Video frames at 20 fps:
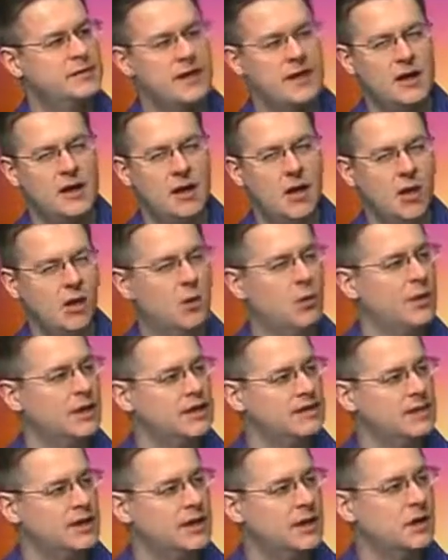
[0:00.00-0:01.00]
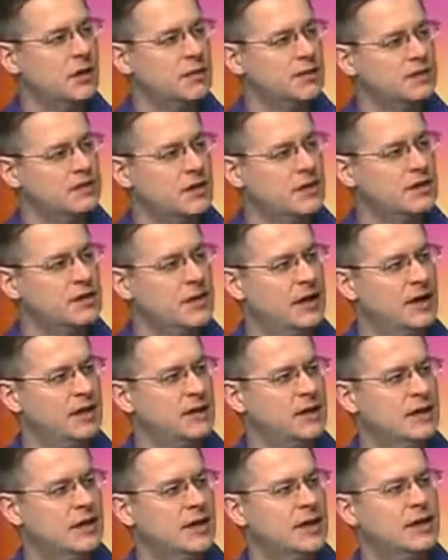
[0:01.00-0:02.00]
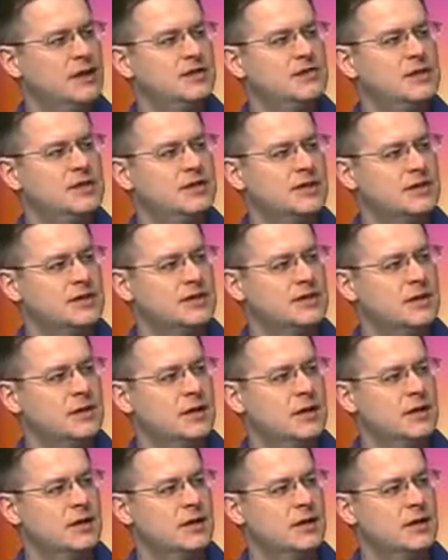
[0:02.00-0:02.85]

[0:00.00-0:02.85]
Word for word: They always, they always talked about Jesus'